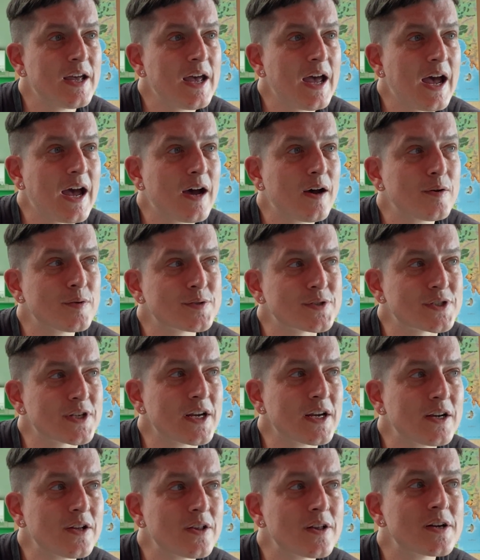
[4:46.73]
how
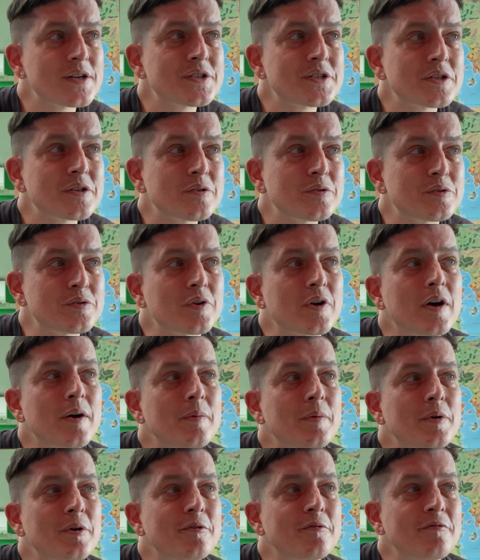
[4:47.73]
psychological
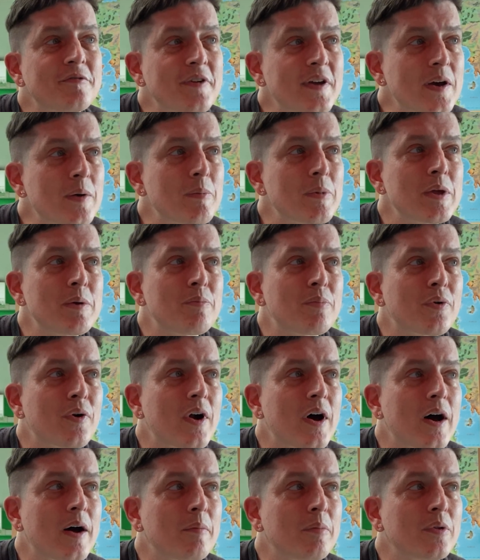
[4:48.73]
drama, family
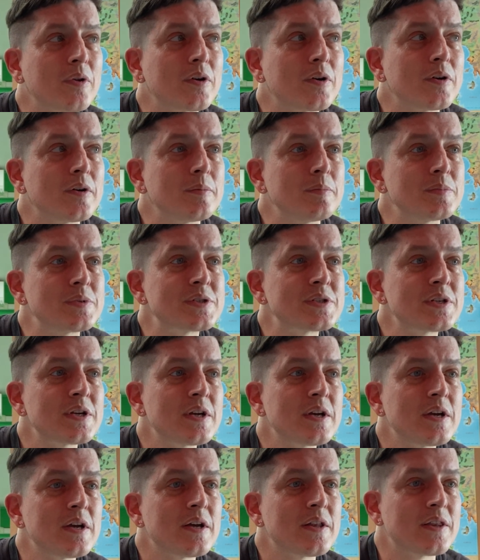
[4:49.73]
problems,
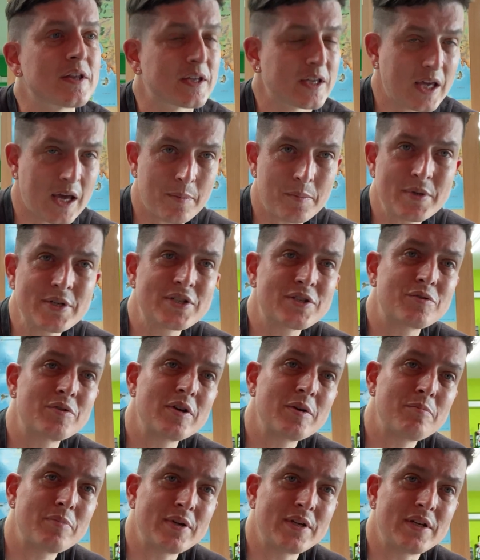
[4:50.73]
the
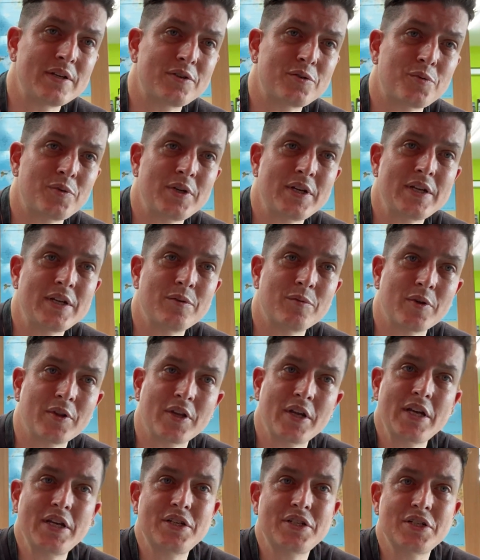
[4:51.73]
chemistry between
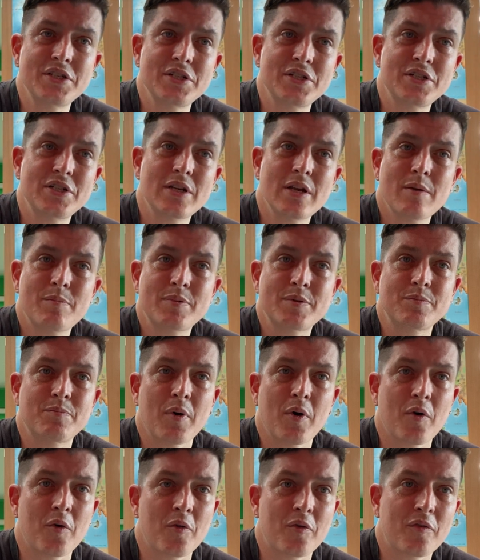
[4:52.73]
relationships,
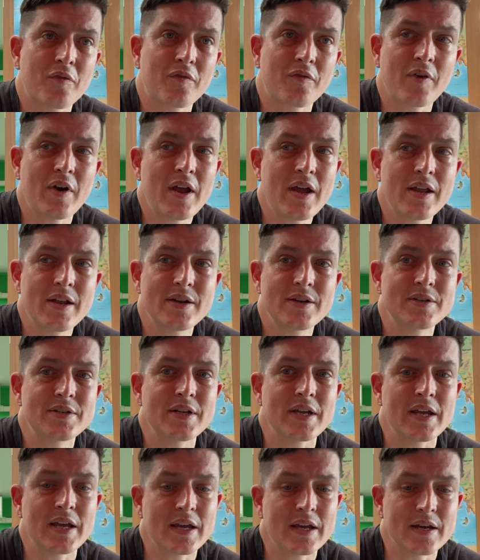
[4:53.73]
both friend
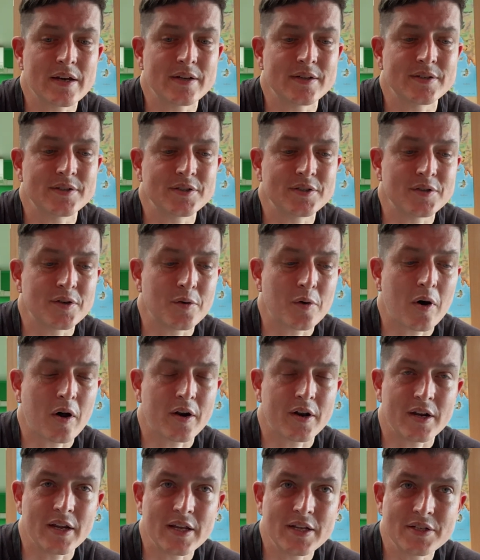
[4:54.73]
and,
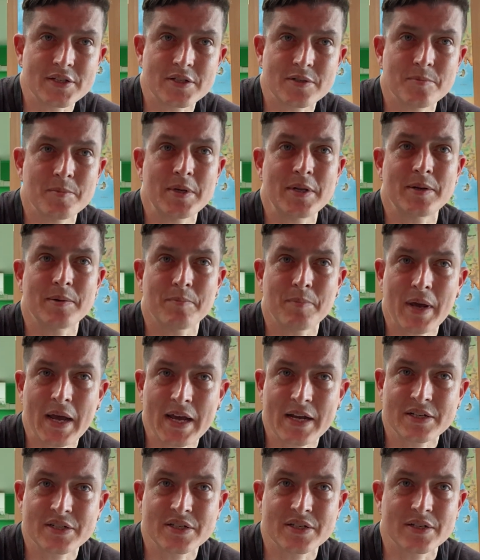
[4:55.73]
on an intimate and
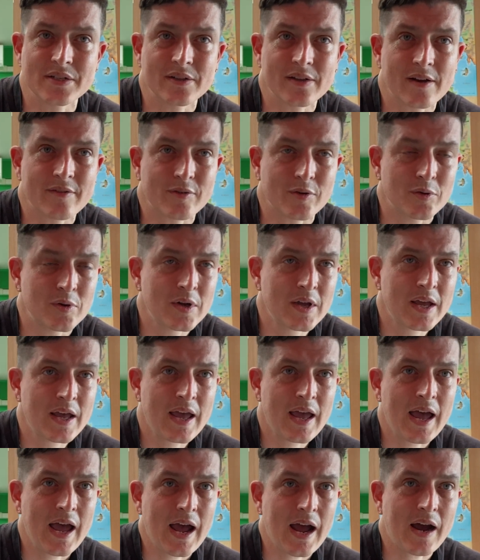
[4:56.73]
passionate level,
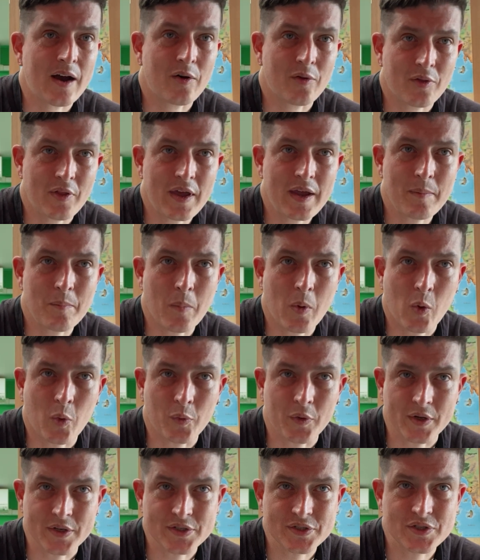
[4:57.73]
how they
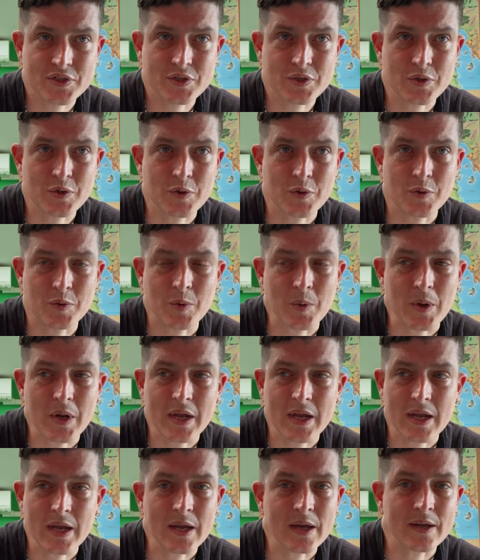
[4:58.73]
mold us too,
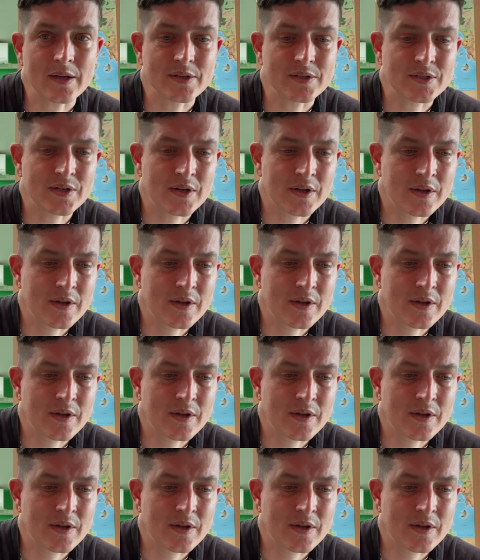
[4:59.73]
and